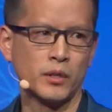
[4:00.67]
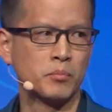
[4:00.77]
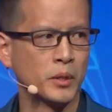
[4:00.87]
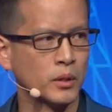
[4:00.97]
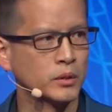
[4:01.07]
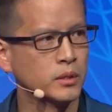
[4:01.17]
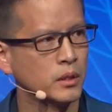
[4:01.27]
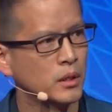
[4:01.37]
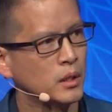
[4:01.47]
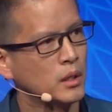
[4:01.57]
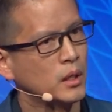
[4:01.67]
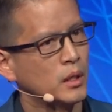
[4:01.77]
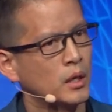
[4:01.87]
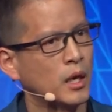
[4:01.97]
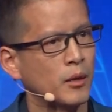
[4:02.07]
and built
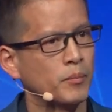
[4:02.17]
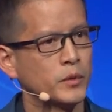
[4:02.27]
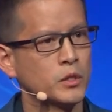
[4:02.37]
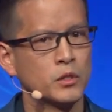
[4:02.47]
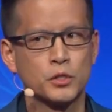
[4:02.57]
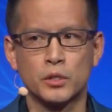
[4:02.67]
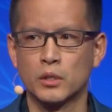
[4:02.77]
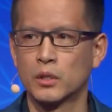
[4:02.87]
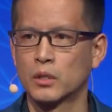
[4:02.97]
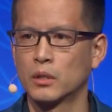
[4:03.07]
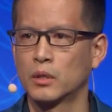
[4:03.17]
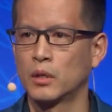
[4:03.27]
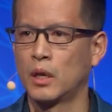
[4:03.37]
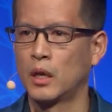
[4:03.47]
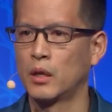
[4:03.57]
um, to ensure
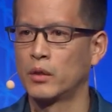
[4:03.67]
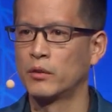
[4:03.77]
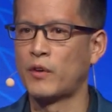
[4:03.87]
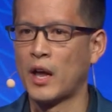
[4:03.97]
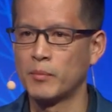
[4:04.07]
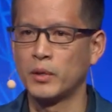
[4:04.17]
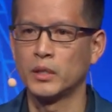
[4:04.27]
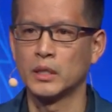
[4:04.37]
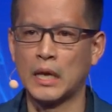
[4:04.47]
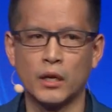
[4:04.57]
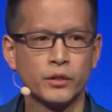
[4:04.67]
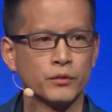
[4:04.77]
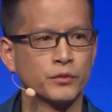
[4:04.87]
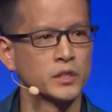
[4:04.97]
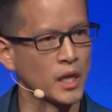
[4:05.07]
uh, the viability and health
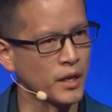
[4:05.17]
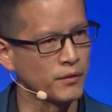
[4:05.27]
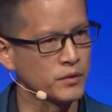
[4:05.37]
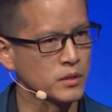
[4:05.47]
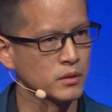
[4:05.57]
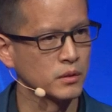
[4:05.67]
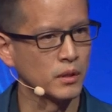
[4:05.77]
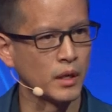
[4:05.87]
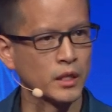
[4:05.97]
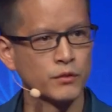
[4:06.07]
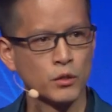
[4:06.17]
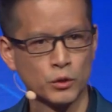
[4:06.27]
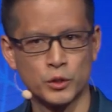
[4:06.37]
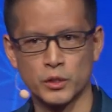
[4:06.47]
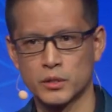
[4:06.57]
of slaves and of
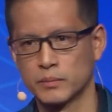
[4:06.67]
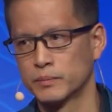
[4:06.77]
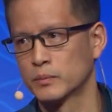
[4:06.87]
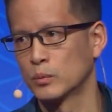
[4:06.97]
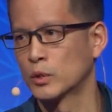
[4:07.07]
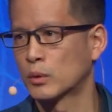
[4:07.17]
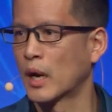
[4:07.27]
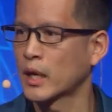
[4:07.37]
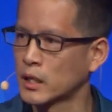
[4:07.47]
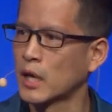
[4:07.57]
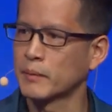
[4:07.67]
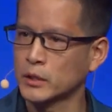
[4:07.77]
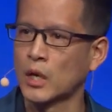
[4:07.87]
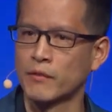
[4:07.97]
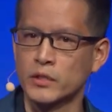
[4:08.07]
soldiers, which were economic
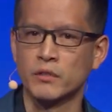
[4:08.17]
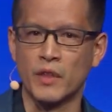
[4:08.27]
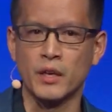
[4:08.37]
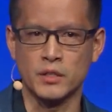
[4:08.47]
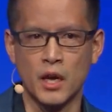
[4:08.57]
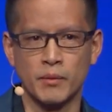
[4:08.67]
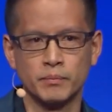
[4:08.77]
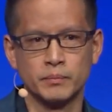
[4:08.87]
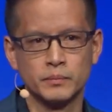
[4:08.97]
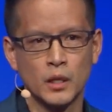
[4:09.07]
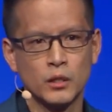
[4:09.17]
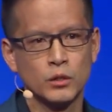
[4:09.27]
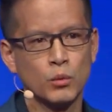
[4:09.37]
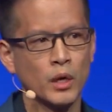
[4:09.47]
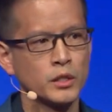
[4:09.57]
drivers of that time.
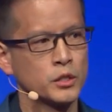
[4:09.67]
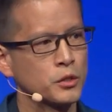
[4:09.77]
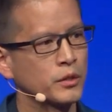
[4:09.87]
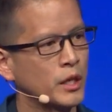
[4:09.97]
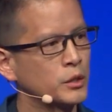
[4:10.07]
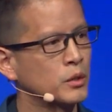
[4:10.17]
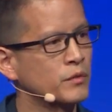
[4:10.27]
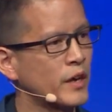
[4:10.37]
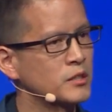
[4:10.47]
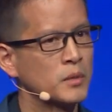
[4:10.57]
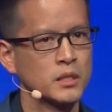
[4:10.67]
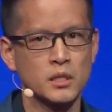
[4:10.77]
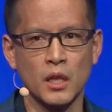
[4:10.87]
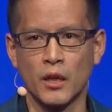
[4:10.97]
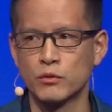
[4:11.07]
You wanted to ensure that your investment in
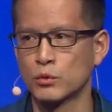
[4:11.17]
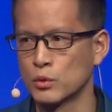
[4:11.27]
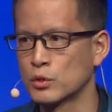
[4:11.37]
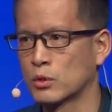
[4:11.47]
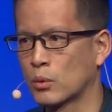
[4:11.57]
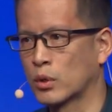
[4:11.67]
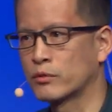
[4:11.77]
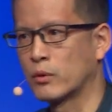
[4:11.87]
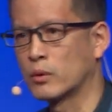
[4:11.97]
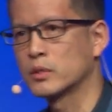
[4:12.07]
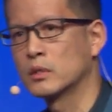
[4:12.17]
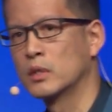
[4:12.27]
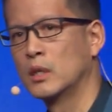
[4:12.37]
slaves, which was your workforce,